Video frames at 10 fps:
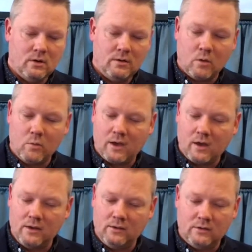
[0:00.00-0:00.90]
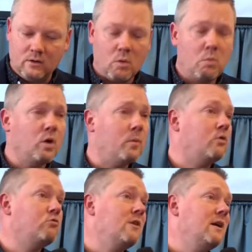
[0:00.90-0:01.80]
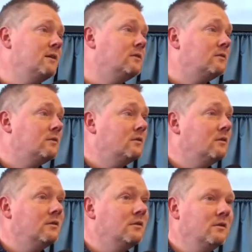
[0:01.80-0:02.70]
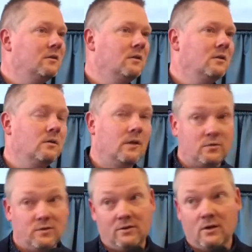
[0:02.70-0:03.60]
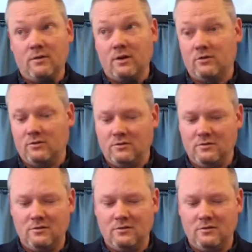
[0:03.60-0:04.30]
Now we can easily go, well, what about grace? That's for salvation.